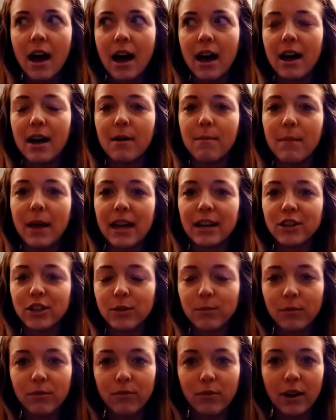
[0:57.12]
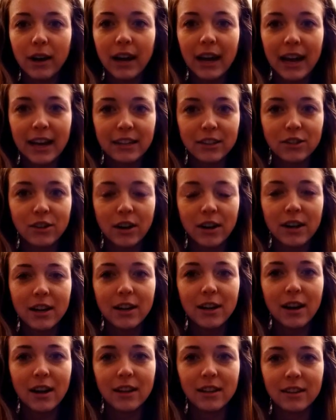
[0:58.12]
And just before I get
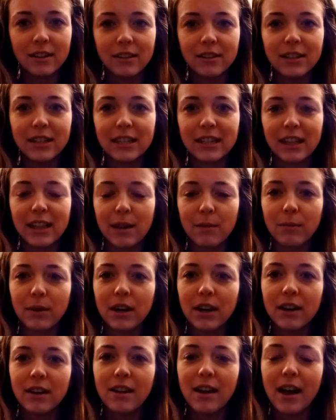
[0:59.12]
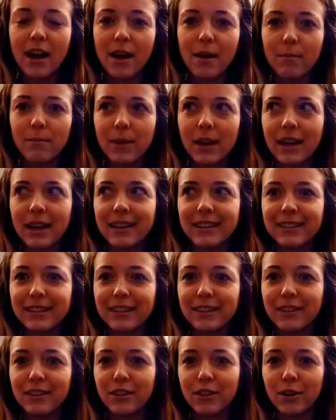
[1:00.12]
started, a little disclaimer,
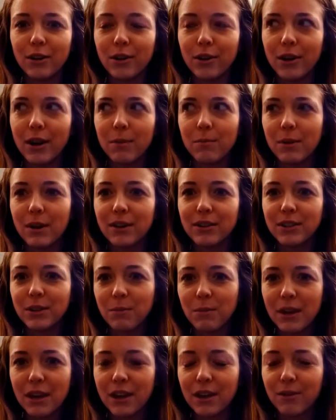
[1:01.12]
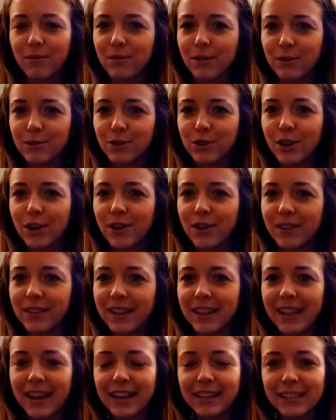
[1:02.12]
because there appeared to be confusion
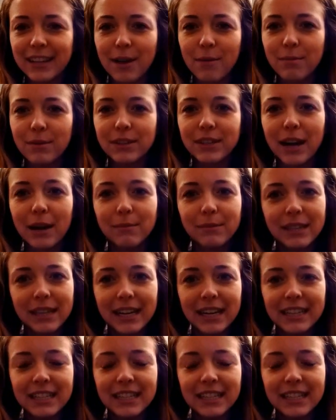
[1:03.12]
on the last couple times that